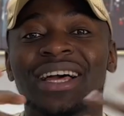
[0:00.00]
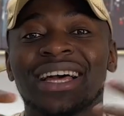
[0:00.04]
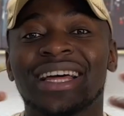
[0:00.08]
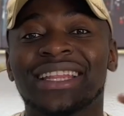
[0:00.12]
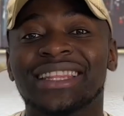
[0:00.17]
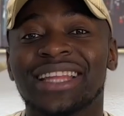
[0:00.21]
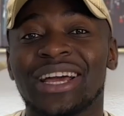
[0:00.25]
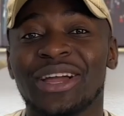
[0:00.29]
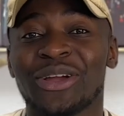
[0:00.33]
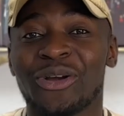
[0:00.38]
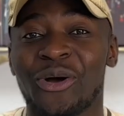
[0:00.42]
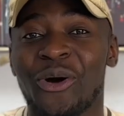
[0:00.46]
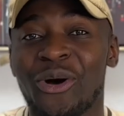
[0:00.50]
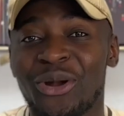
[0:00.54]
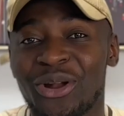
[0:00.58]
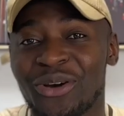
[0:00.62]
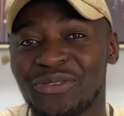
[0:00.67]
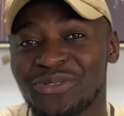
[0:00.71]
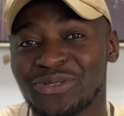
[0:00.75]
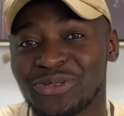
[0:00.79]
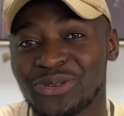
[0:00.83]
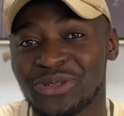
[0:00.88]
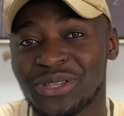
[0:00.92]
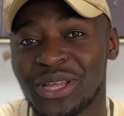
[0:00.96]
The goal
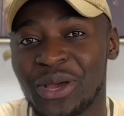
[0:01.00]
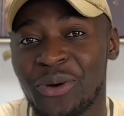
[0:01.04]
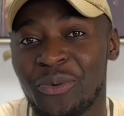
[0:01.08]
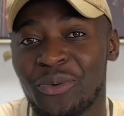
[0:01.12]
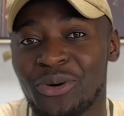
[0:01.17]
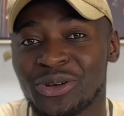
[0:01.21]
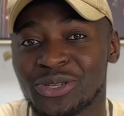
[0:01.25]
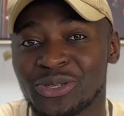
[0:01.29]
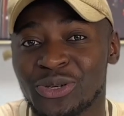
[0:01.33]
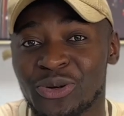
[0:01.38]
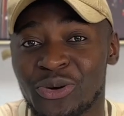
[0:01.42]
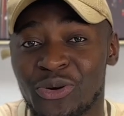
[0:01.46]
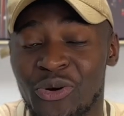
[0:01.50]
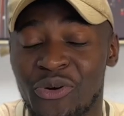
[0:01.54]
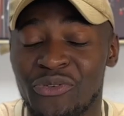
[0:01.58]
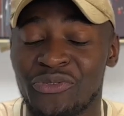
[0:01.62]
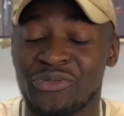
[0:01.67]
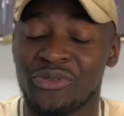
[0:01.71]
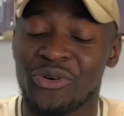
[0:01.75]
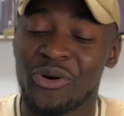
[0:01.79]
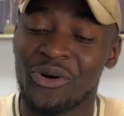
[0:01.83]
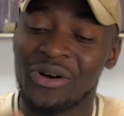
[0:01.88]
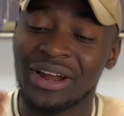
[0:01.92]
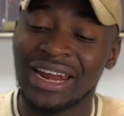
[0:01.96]
of today was to go
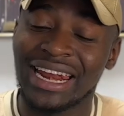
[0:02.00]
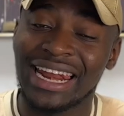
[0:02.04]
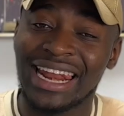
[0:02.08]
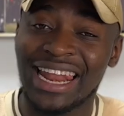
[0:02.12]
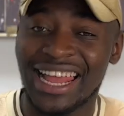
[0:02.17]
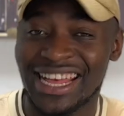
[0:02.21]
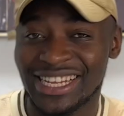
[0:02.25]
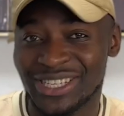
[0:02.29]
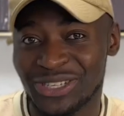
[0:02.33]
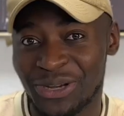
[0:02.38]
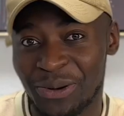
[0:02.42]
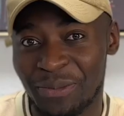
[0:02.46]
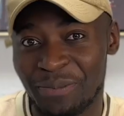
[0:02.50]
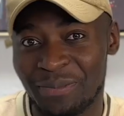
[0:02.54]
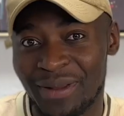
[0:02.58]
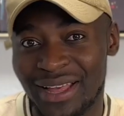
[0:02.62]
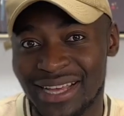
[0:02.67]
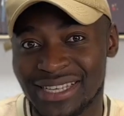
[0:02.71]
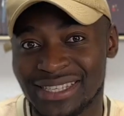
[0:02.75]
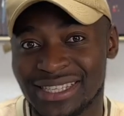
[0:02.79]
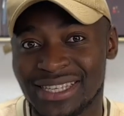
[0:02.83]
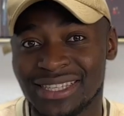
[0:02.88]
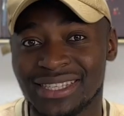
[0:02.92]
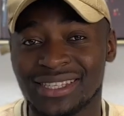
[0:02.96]
for less
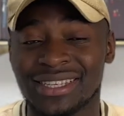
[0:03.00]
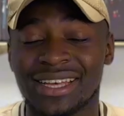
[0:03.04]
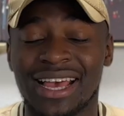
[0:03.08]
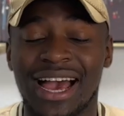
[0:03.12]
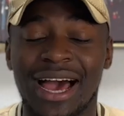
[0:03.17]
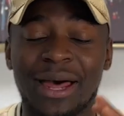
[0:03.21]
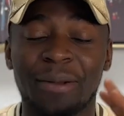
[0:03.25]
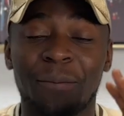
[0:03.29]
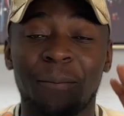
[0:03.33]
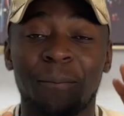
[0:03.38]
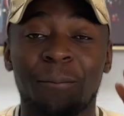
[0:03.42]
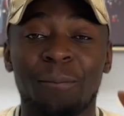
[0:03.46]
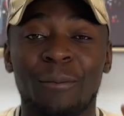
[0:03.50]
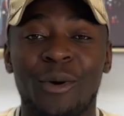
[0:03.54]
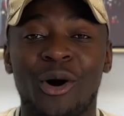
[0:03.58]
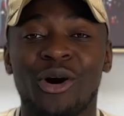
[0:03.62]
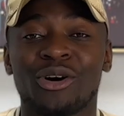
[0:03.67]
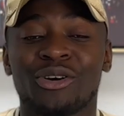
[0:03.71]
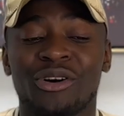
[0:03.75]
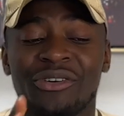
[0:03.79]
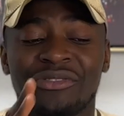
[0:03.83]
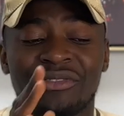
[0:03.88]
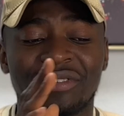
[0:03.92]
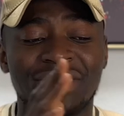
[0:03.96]
complexity and
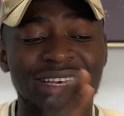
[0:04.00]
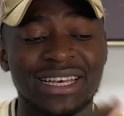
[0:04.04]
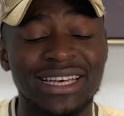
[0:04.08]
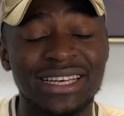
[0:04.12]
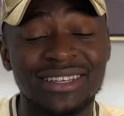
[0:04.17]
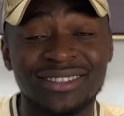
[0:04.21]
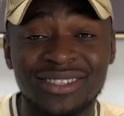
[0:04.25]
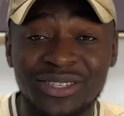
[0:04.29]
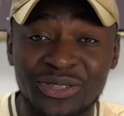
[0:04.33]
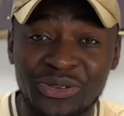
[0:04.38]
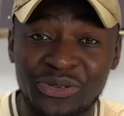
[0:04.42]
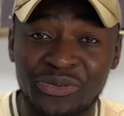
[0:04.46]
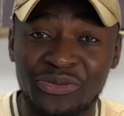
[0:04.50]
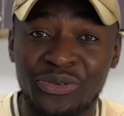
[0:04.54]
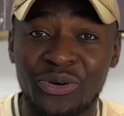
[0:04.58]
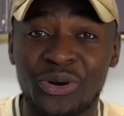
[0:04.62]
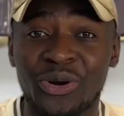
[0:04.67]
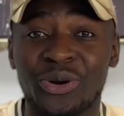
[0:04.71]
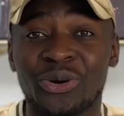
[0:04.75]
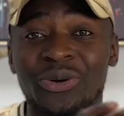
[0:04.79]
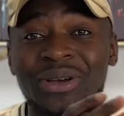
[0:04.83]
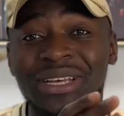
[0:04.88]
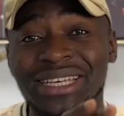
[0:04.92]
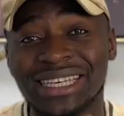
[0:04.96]
more of easy to
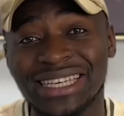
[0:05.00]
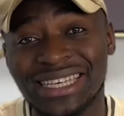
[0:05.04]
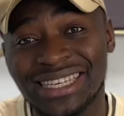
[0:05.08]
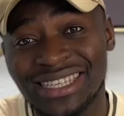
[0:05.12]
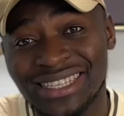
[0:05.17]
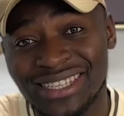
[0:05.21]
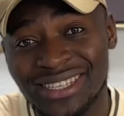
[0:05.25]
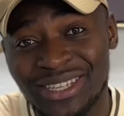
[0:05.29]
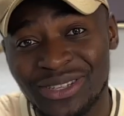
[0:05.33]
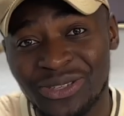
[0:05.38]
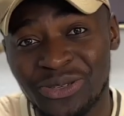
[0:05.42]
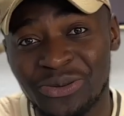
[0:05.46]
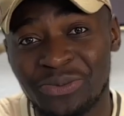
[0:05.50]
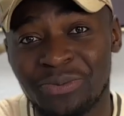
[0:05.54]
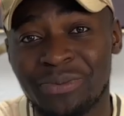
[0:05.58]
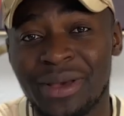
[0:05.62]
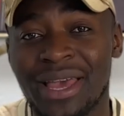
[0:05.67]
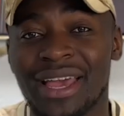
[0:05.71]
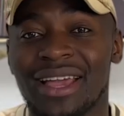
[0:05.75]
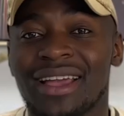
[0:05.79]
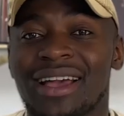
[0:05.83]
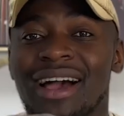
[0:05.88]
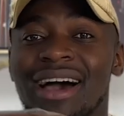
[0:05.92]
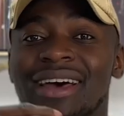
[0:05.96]
follow, easy to
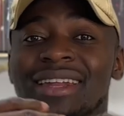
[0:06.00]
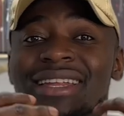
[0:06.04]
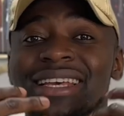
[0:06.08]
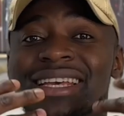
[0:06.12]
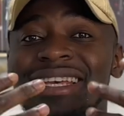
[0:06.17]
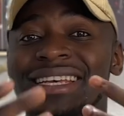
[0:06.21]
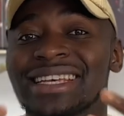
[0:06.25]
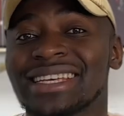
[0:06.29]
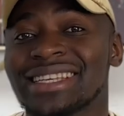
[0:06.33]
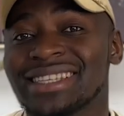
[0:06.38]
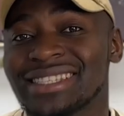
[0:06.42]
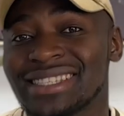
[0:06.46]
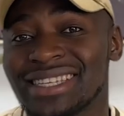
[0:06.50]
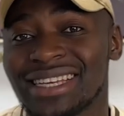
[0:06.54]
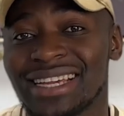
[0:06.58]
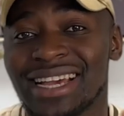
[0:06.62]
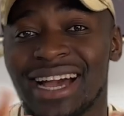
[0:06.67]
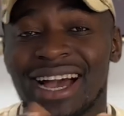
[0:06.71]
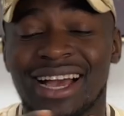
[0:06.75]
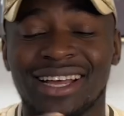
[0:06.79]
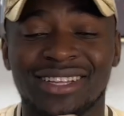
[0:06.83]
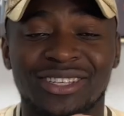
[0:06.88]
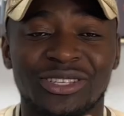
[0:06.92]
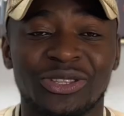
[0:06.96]
make, and easy
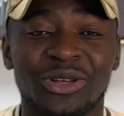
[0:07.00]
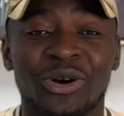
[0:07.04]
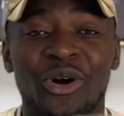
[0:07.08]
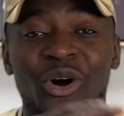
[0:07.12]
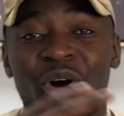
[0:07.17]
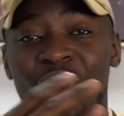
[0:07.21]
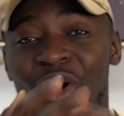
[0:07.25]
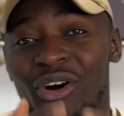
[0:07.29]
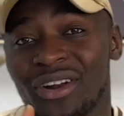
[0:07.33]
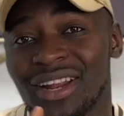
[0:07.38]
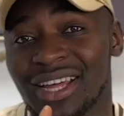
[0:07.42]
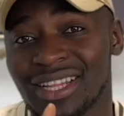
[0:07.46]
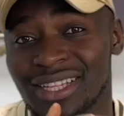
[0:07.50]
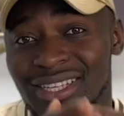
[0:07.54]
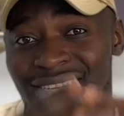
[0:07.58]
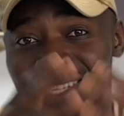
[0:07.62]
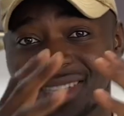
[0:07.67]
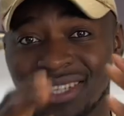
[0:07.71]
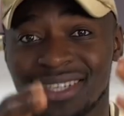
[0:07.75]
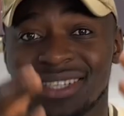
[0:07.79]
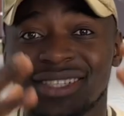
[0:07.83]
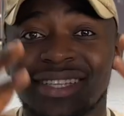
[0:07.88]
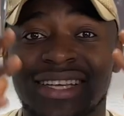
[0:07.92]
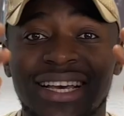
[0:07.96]
guide, all that
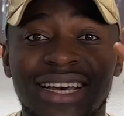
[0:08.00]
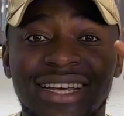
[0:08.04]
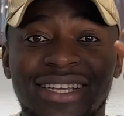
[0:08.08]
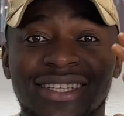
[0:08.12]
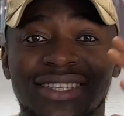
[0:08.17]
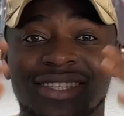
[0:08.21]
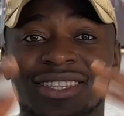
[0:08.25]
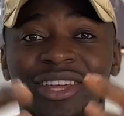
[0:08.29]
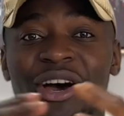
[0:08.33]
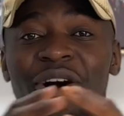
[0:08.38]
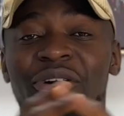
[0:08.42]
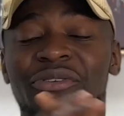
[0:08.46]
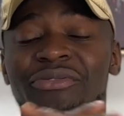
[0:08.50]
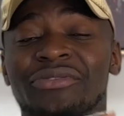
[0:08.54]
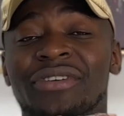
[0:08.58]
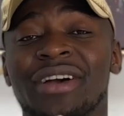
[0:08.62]
good stuff.